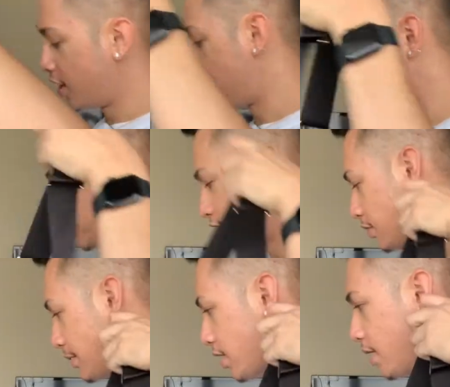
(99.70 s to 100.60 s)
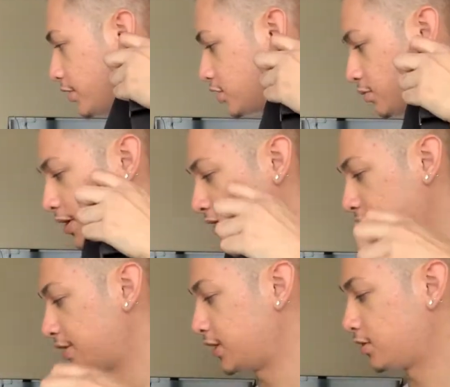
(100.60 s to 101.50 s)
I don't remember how much it was. I
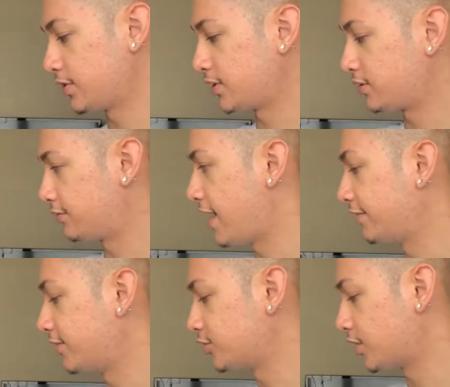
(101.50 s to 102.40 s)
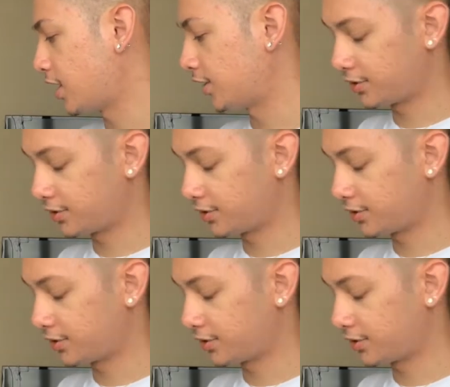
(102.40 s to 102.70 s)
think it was $500.